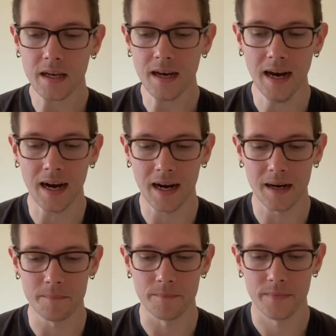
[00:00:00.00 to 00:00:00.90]

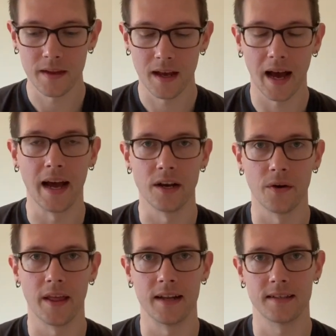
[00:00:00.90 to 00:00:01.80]
I know
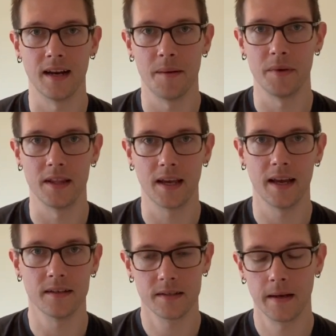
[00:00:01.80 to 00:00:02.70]
that to not be the case.